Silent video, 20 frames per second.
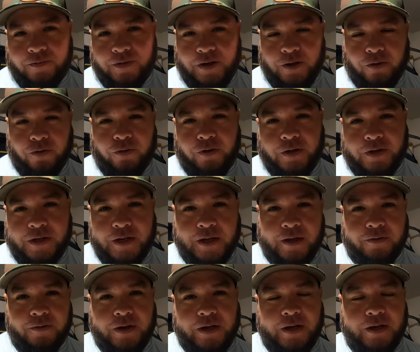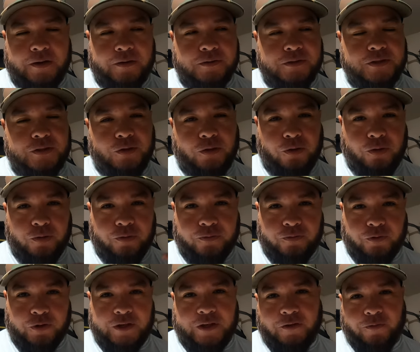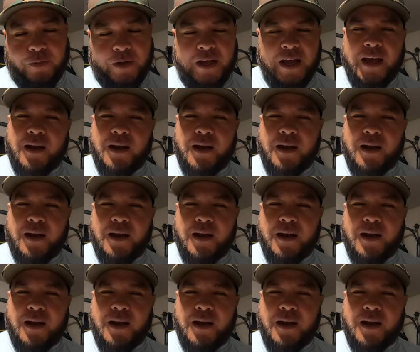narrowed it down now, so forgive me.